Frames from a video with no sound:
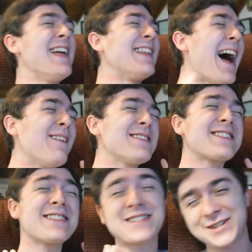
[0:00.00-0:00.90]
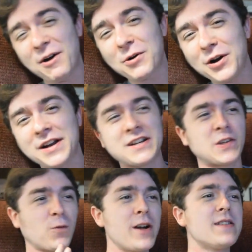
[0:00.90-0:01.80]
That was just so good,
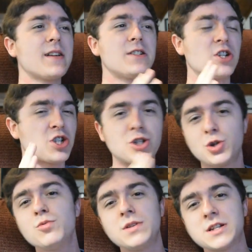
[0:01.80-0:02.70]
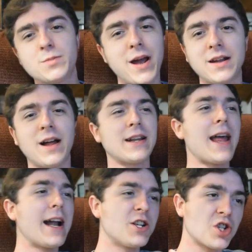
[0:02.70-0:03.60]
because Frieza just shooting this man like
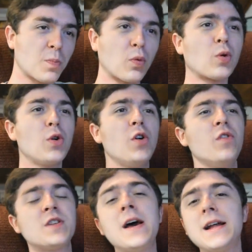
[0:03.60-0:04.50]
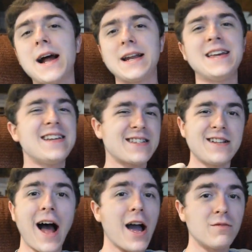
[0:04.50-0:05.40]
that, it just proves that he is
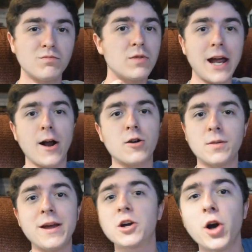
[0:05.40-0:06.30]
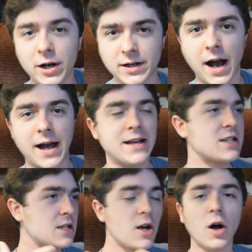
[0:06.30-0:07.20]
not there to be a good guy.
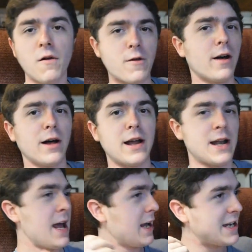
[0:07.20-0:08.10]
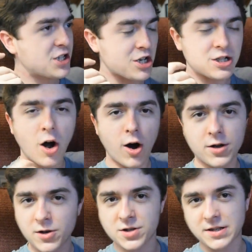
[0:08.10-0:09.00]
He's still a villain. He's just
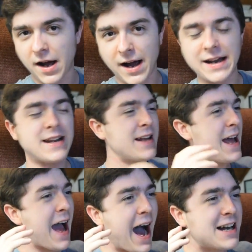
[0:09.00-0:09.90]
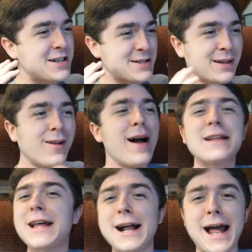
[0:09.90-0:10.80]
on their side. And I just
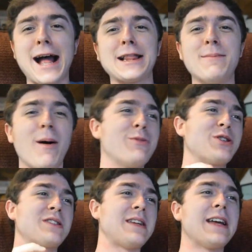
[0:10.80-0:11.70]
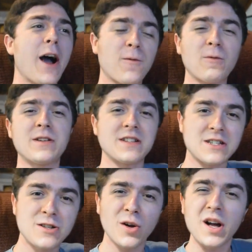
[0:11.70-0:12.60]
like that at the moment, just seeing how Frieza's
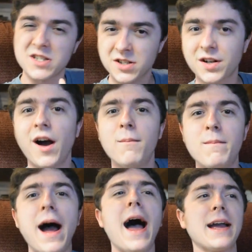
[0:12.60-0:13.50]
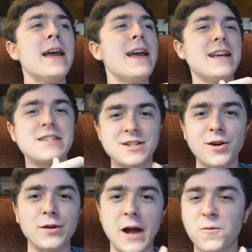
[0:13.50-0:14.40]
still a scumbag. He's
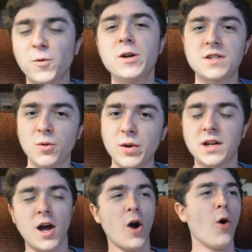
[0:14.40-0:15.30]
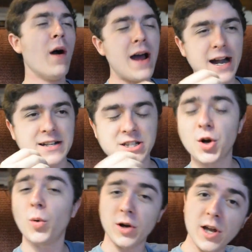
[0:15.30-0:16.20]
still that Frieza we know, and he
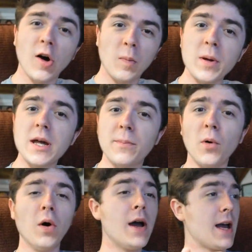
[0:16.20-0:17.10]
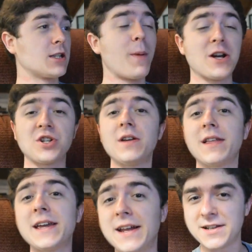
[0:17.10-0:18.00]
still will kill people, especially if
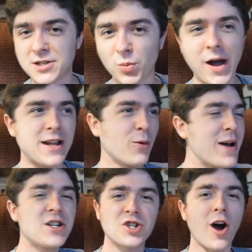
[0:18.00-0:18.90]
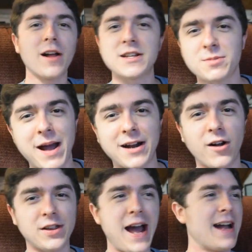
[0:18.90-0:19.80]
they in his way. And the way he shot this man and
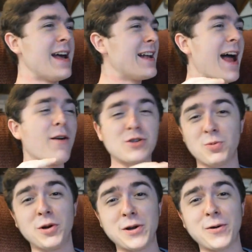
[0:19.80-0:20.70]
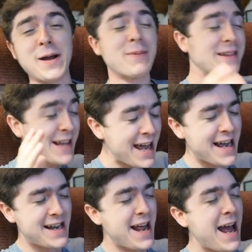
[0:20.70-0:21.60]
all that, that was really great. But
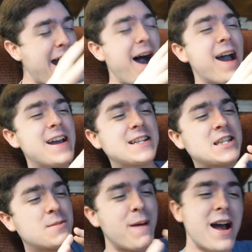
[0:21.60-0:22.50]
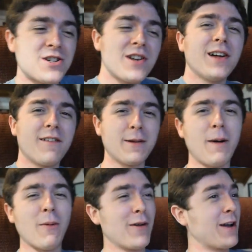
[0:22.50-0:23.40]
then, I especially love the
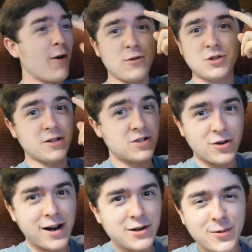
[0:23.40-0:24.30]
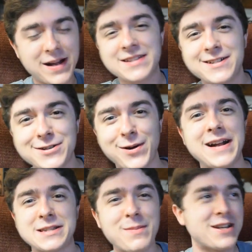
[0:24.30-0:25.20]
moment when Goku's just trying to do instant
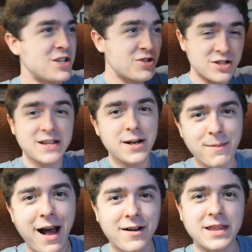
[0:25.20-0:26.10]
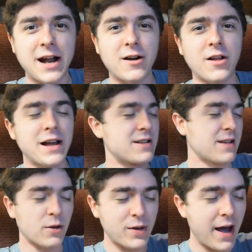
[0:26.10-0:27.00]
transmission, just get him out of there and all that, because,
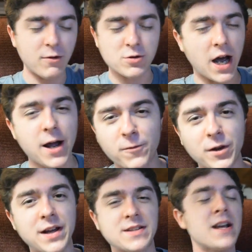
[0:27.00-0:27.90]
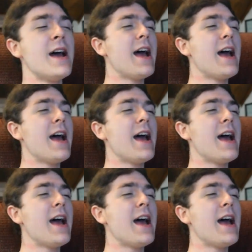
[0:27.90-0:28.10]
like, we have no time for this.